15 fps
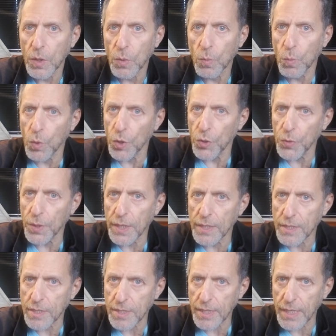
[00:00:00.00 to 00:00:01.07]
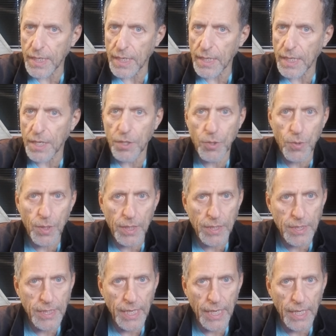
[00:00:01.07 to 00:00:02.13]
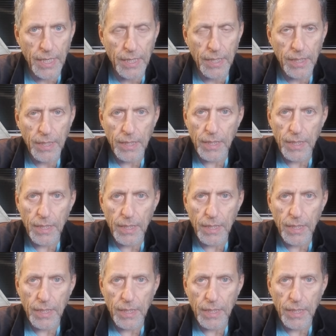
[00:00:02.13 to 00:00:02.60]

where you can see that you can take